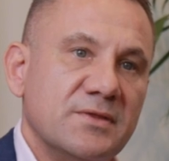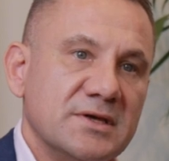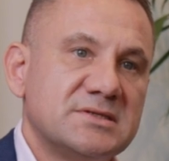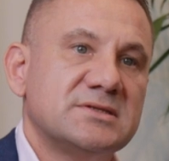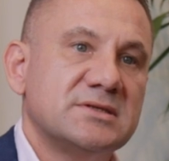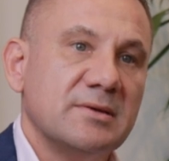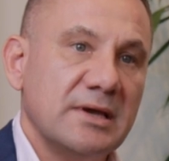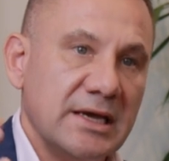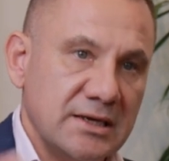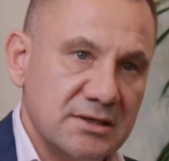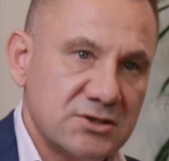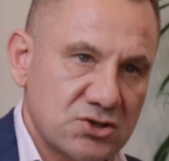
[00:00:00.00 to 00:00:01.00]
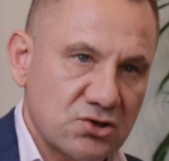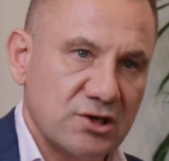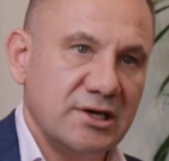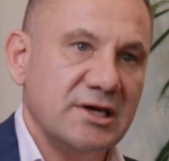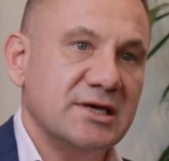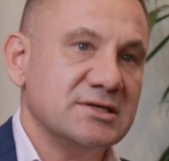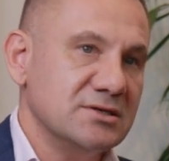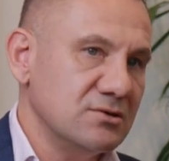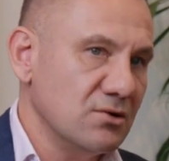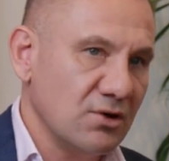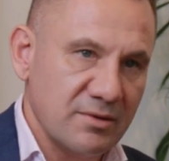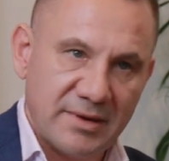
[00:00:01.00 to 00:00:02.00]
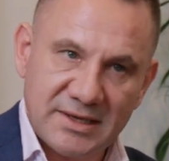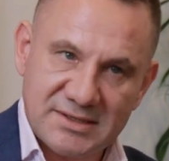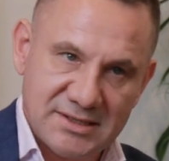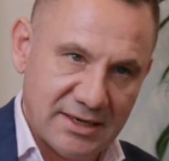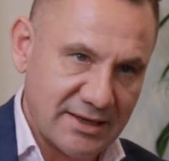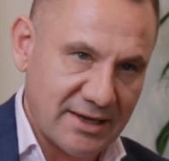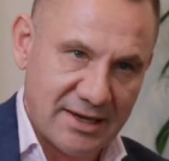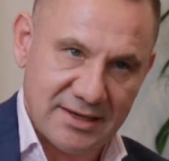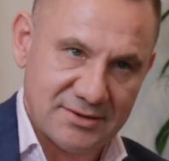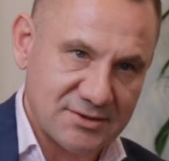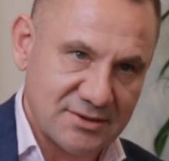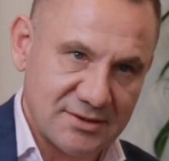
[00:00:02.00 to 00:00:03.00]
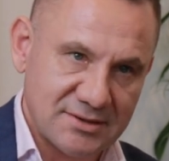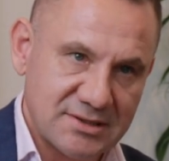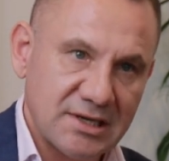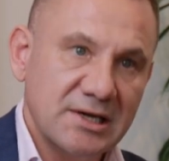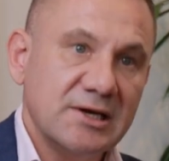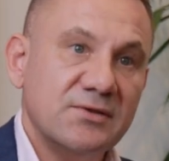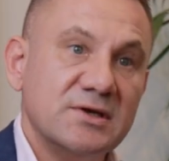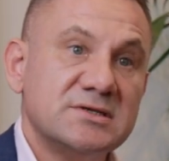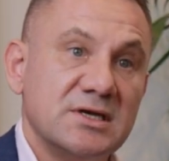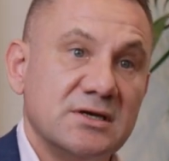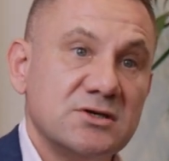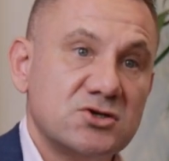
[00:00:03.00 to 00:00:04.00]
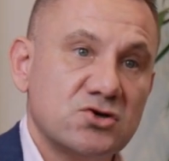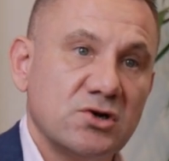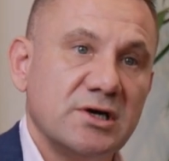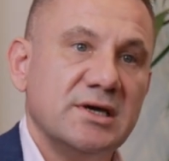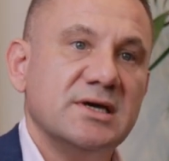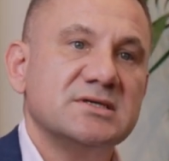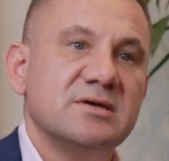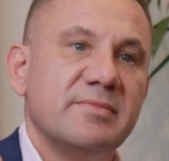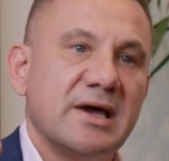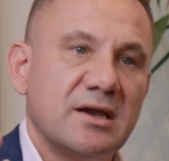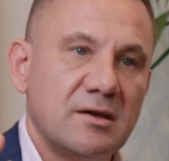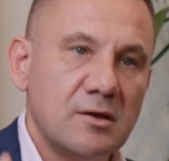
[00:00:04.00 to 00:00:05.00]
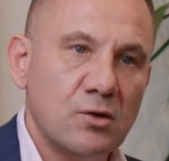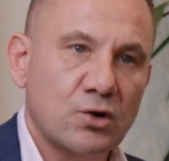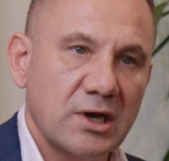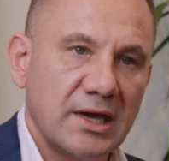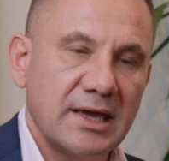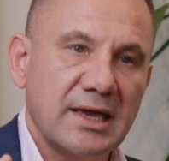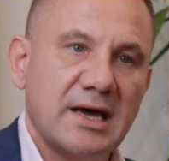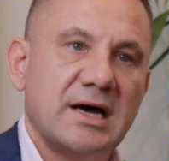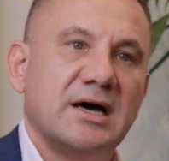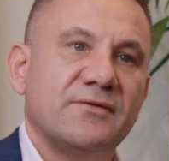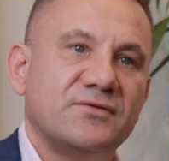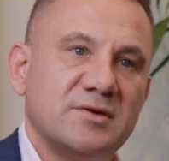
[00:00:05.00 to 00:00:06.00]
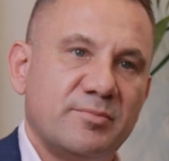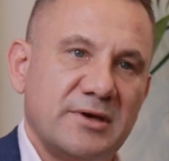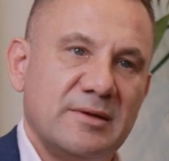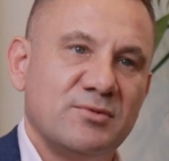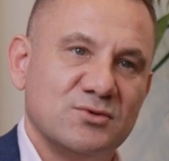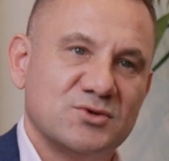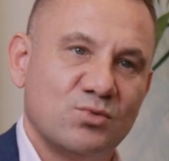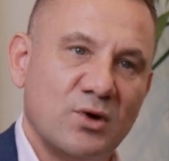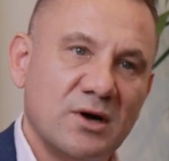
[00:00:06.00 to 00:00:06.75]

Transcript: This industry is not about selling houses. This industry is about looking after people's